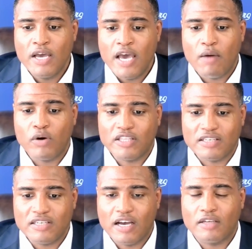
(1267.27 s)
And what this
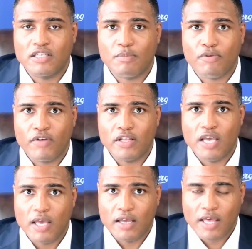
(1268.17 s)
does is
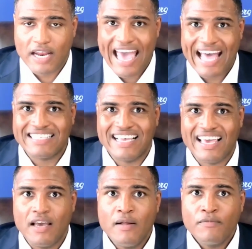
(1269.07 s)
it adds
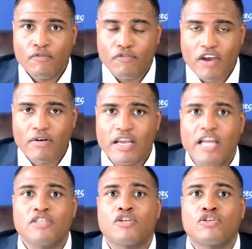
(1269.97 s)
a very
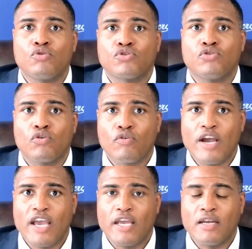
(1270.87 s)
institutional
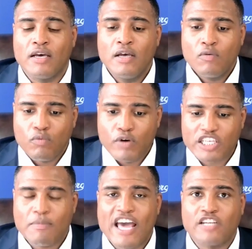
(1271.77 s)
grade
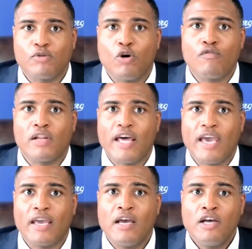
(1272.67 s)
risk management
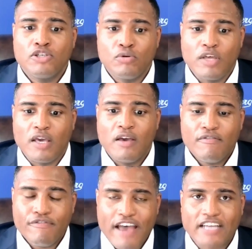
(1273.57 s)
overlay to the
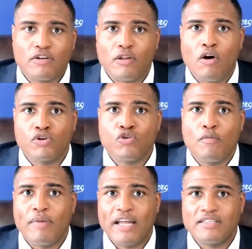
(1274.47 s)
factor long
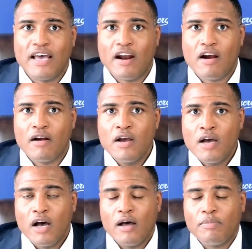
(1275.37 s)
short bets that our
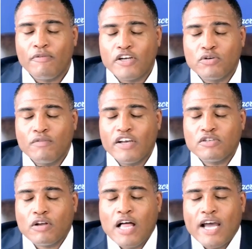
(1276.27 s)
professional investor
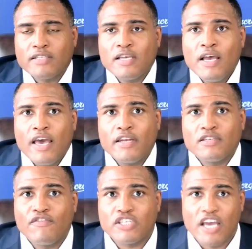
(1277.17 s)
clients and
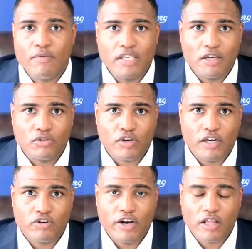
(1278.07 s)
sophisticated retail
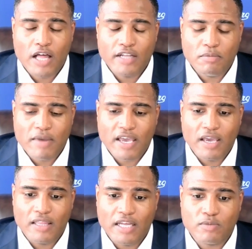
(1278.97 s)
trader clients are
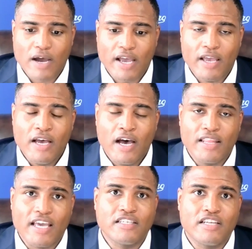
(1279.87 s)
making. And that's why
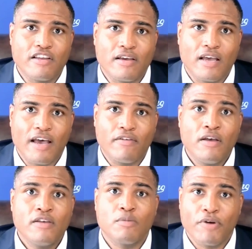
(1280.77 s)
they continue to have
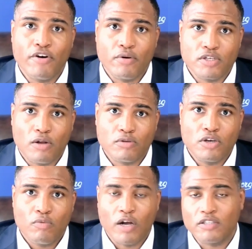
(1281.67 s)
superior results
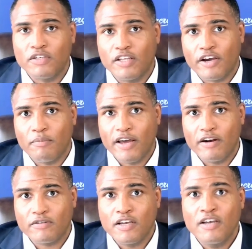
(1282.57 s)
relative to their
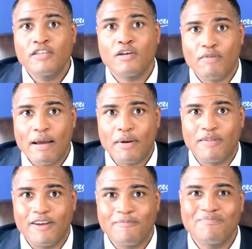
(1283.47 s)
competitors. So we'll wrap it up
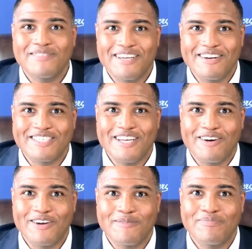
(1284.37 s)
there. Darius Dale
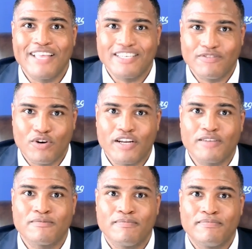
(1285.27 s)
here. Thanks for joining us.